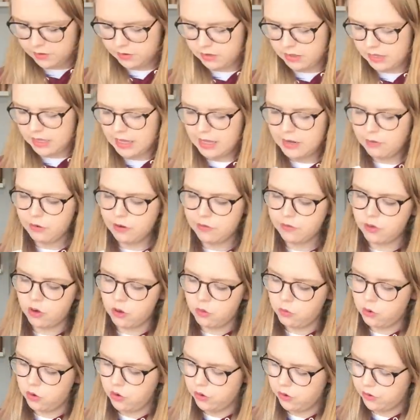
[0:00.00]
So here I've
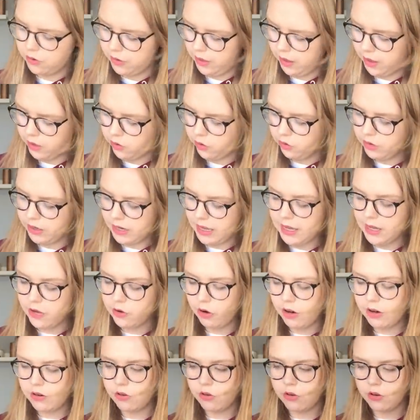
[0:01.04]
got one that I got an A
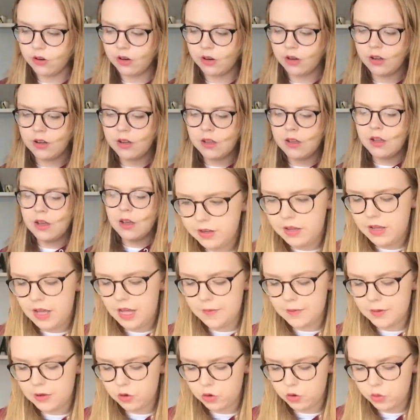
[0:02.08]
grade on,
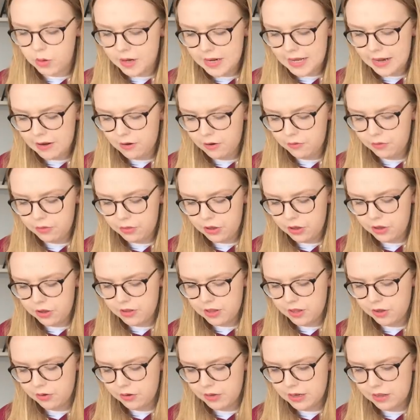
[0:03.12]
and I got 20 out of
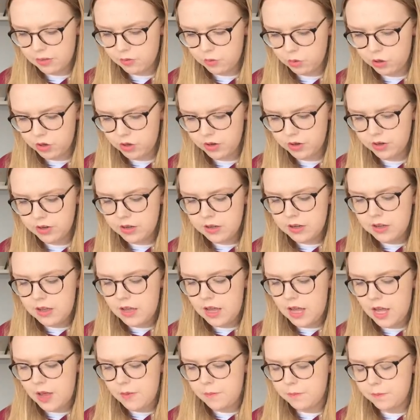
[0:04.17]
30 on this one.
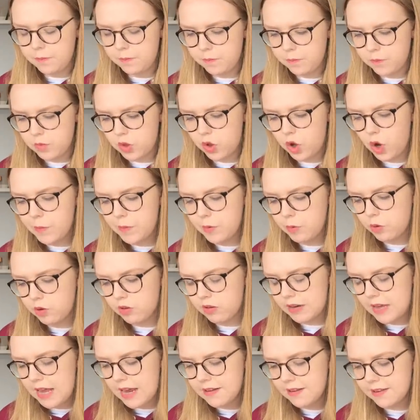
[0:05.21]
The comment
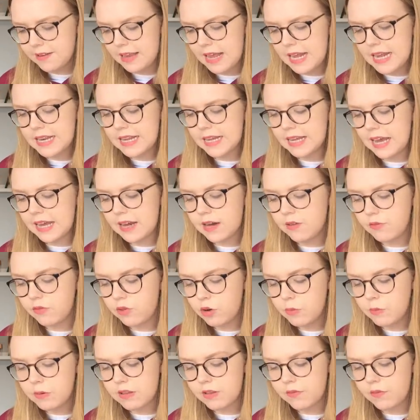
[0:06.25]
was, an entertaining and
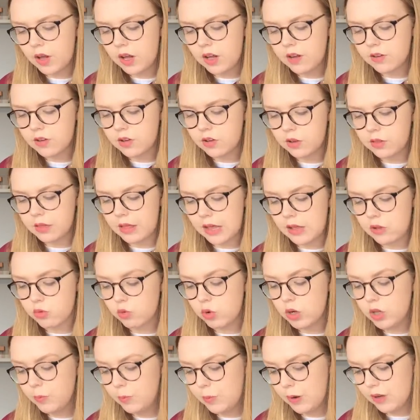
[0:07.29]
informative article that has
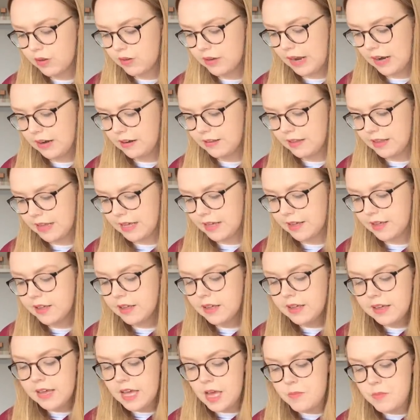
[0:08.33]
real personality.
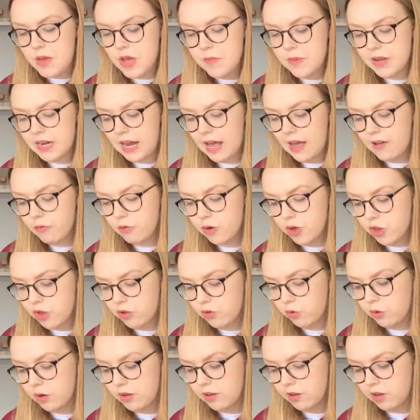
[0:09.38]
It made me laugh, which
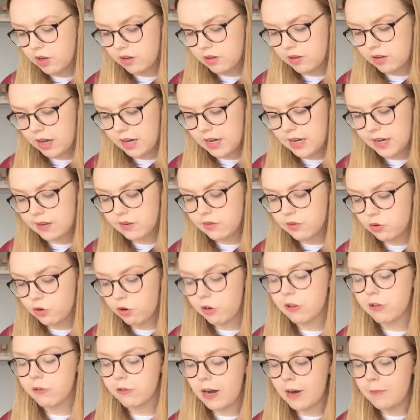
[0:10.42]
is always a good sign that you
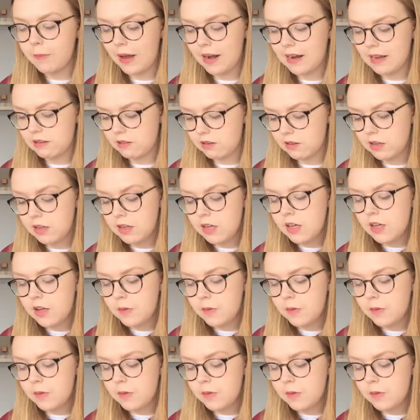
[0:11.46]
struck the right balance.